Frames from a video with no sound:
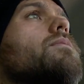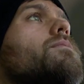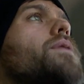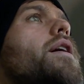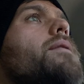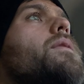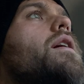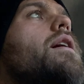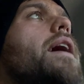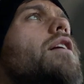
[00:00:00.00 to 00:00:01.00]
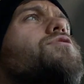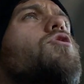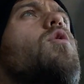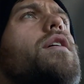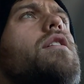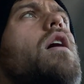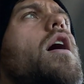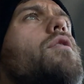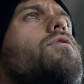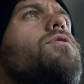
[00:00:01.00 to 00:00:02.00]
But I also don't want to
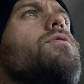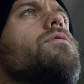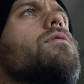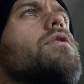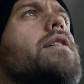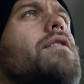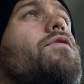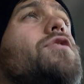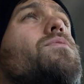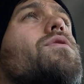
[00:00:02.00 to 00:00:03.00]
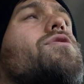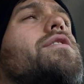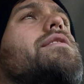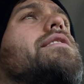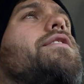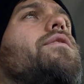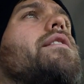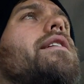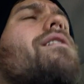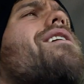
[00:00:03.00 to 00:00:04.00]
coddle you or like feed you bullshit and tell you that
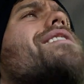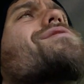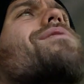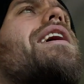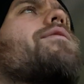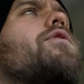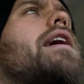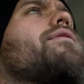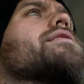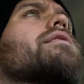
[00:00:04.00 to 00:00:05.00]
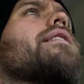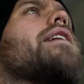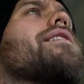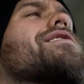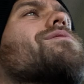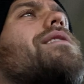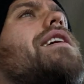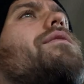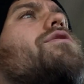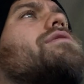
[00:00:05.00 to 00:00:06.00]
like, oh, it's okay if you have this and that. Like, it's
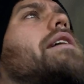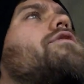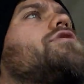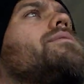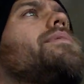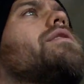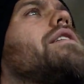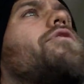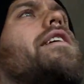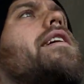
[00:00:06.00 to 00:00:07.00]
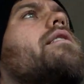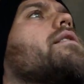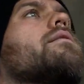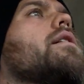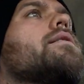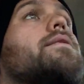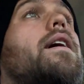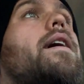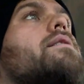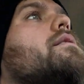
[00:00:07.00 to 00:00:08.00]
okay if you just have a cheat meal every day. Like, it's
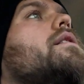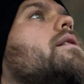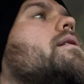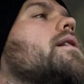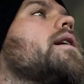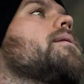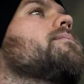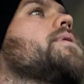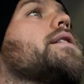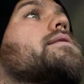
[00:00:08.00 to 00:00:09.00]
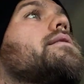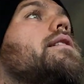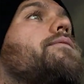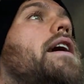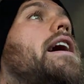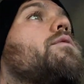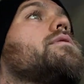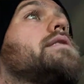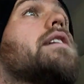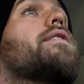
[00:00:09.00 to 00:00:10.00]
not. Because if I
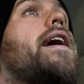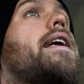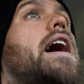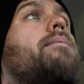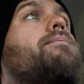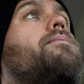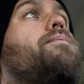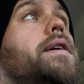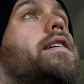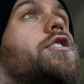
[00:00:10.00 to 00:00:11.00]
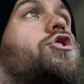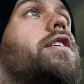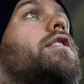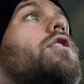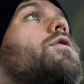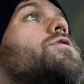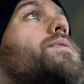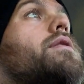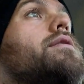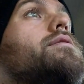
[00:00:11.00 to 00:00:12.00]
did that, I'm being a shitty coach,
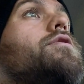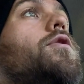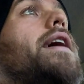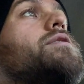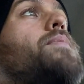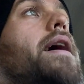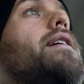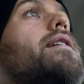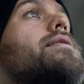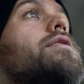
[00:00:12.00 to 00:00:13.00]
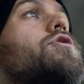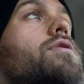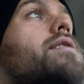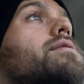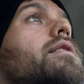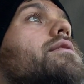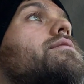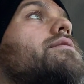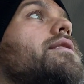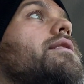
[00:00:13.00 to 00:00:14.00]
because you guys pay us and trust
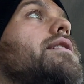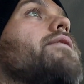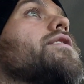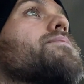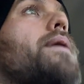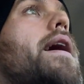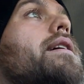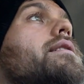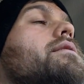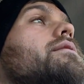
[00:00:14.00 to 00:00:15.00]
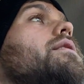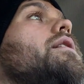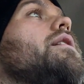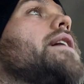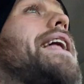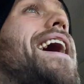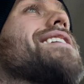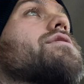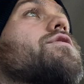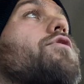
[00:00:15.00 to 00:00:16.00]
us and give us buy-in and
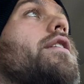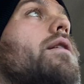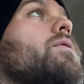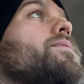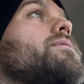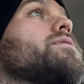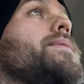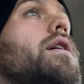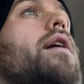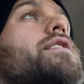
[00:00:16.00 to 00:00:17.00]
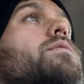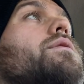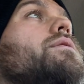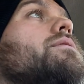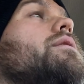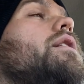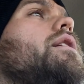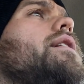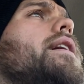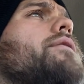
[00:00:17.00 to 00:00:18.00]
ask us for help, to be honest with you.
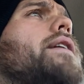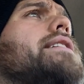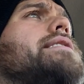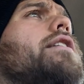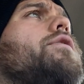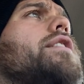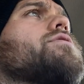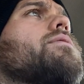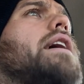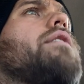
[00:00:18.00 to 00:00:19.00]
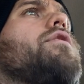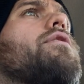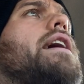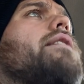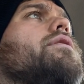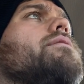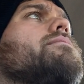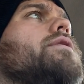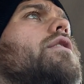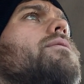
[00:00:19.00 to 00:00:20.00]
And if I tell you that it's okay that you're
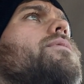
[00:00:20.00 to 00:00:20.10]
having, you know,